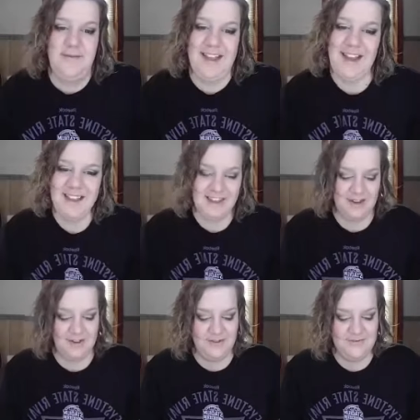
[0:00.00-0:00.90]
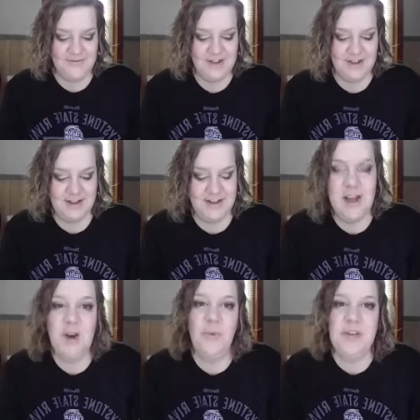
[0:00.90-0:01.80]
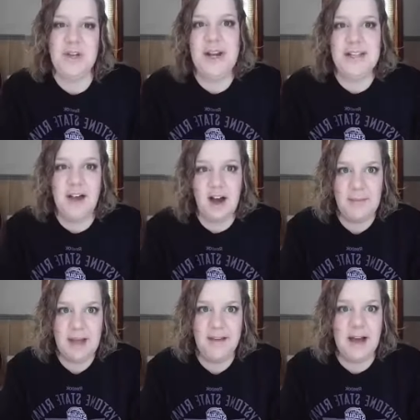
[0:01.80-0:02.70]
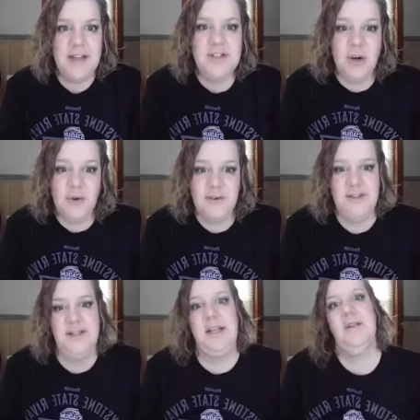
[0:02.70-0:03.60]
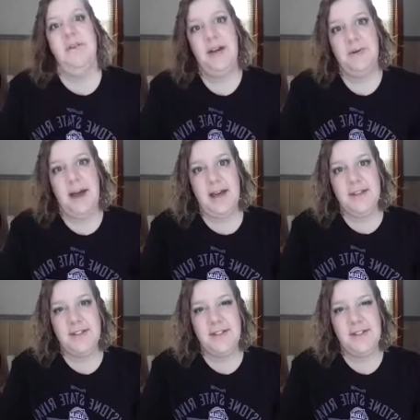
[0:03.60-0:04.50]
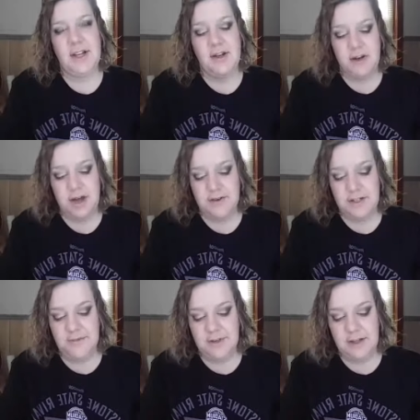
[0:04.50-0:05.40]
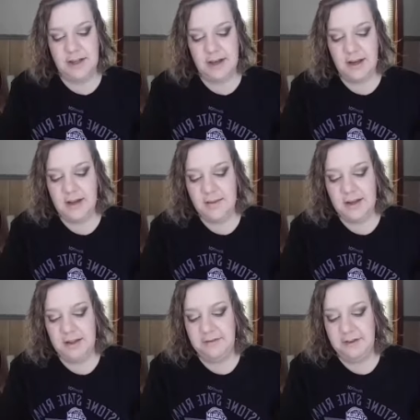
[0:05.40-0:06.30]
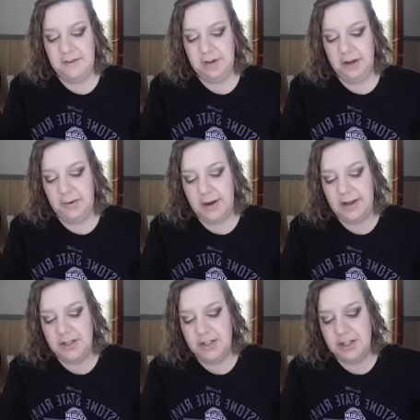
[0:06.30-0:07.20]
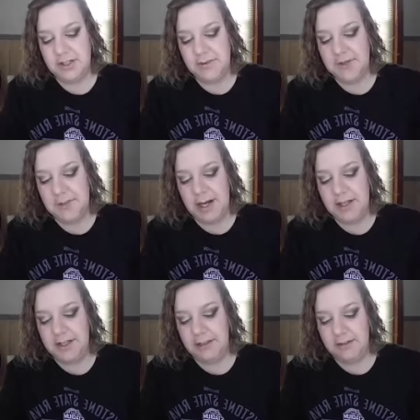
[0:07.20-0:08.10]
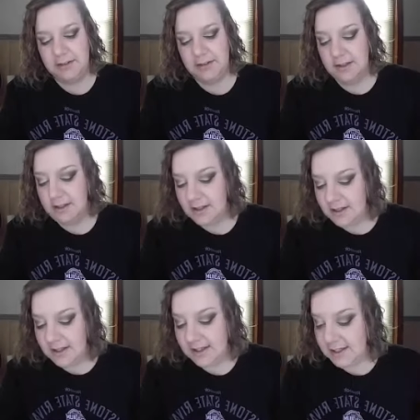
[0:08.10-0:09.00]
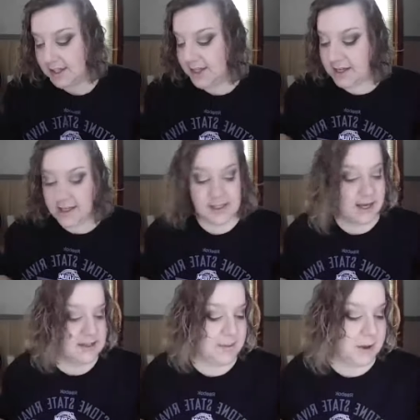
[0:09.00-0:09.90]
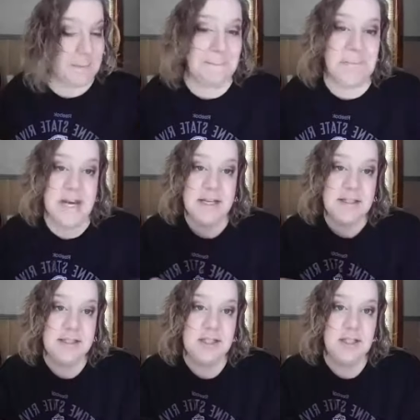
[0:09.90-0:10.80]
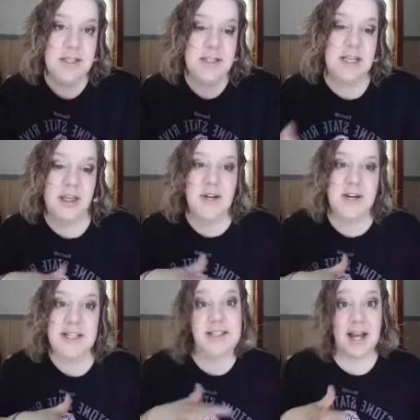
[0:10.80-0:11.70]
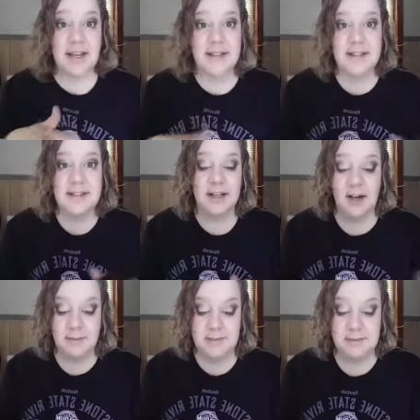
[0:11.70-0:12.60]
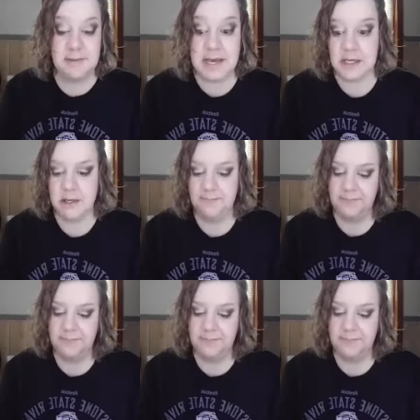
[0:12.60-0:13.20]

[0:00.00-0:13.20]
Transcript: Thank you. When you guys comment, I don't see it right away, just so you know. So if you're like, I commented that forever ago, why is she just responding? It's because I think it takes about a minute to like 30 seconds to come to me.